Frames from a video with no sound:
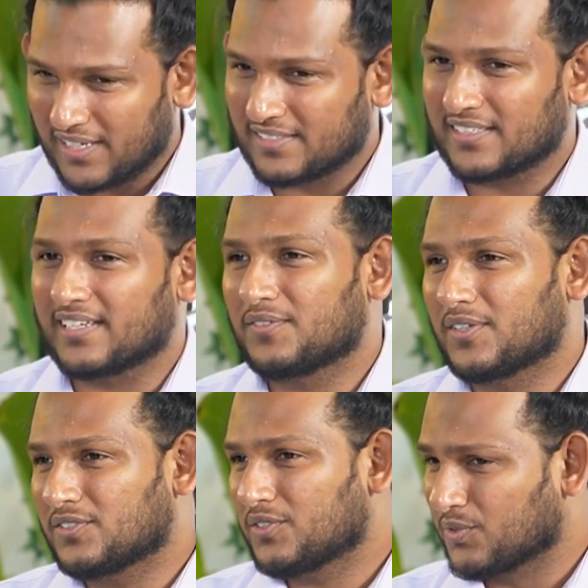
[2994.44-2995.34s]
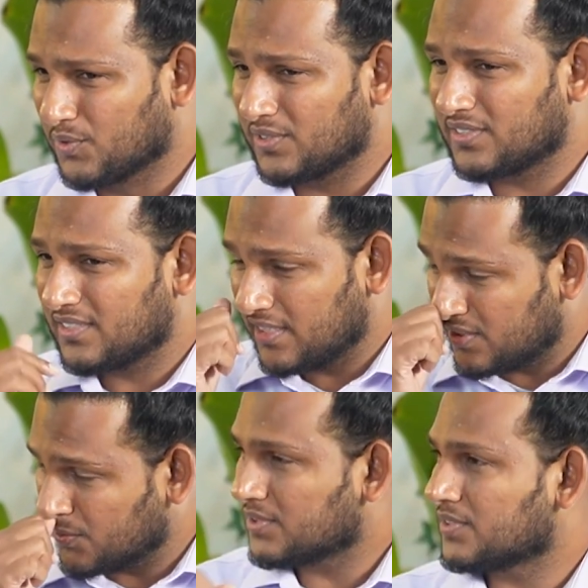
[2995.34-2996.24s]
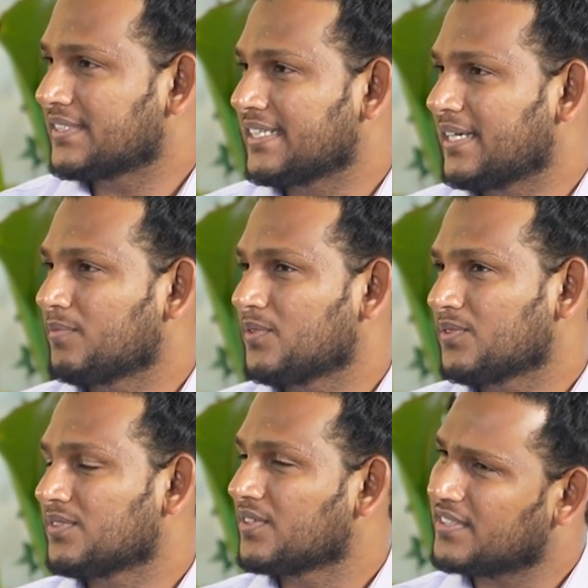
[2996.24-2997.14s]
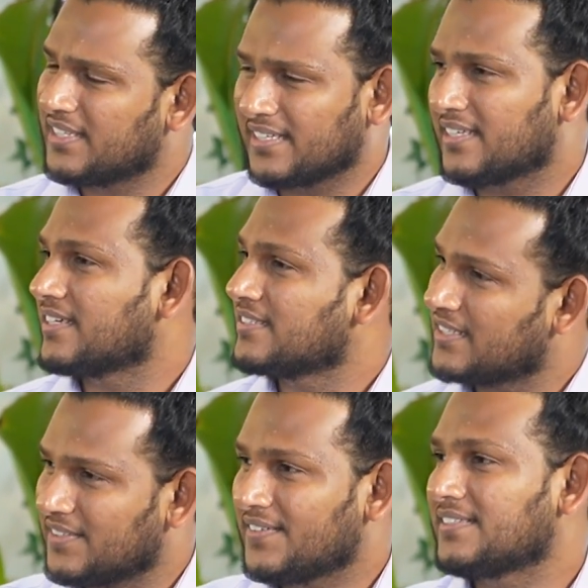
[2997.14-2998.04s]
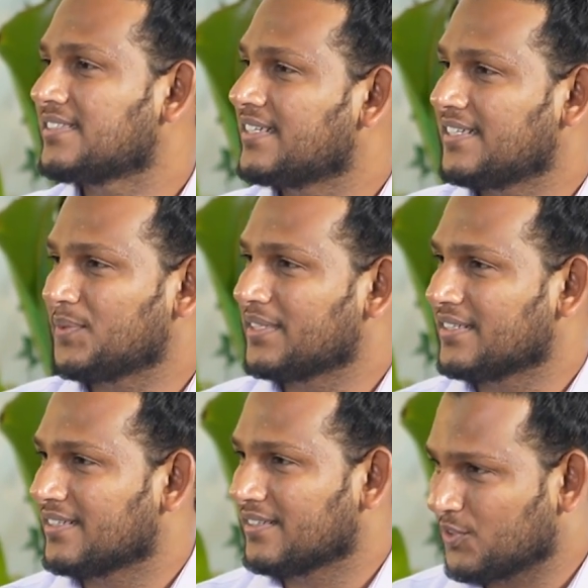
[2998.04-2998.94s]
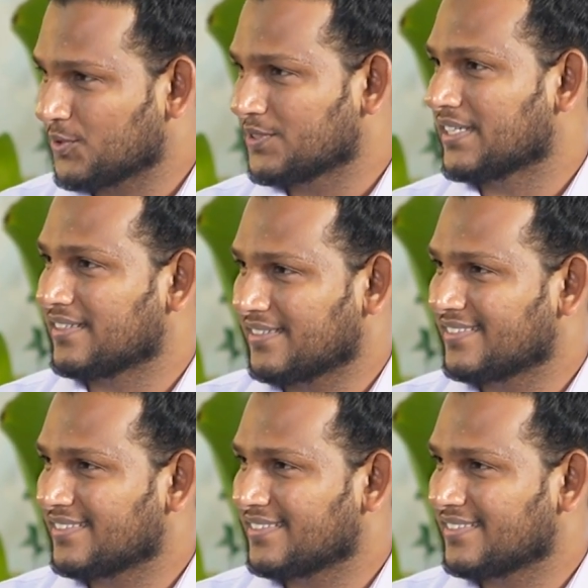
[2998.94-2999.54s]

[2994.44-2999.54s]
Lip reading: Exactly. Once you use these tools over time, your thinking is anyways aligned with the tools and.